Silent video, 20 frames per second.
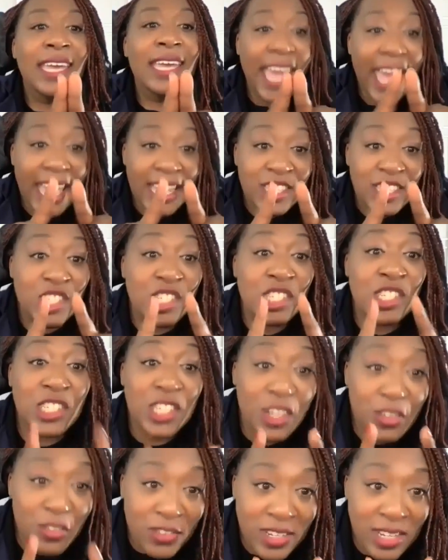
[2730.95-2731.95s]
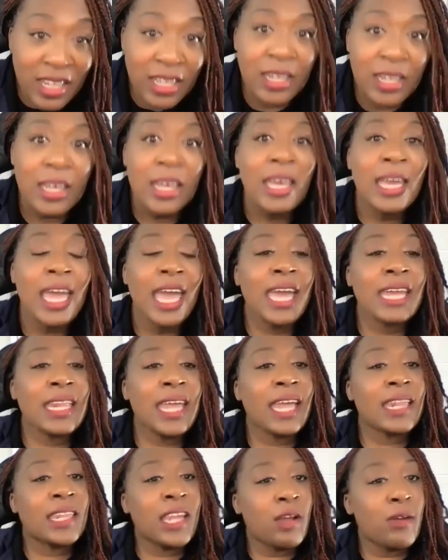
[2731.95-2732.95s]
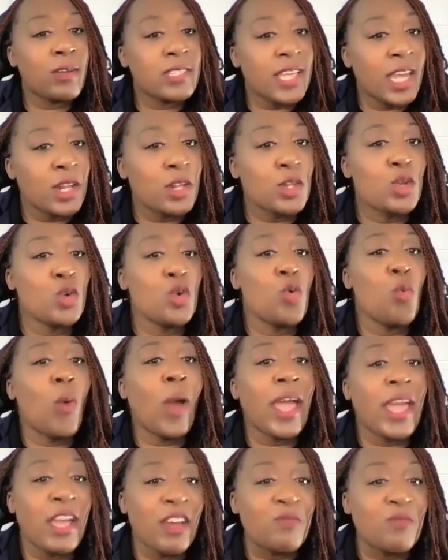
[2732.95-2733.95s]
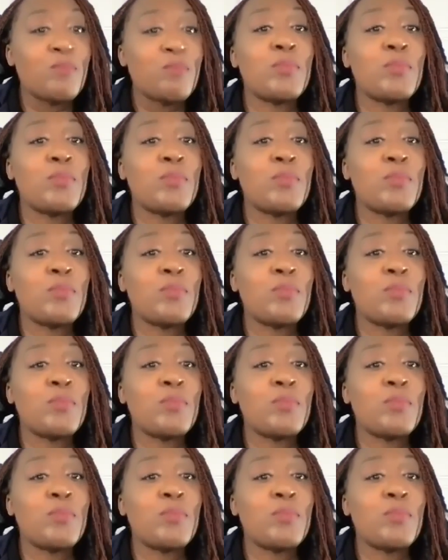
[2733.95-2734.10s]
has shifted, and that there is a new way of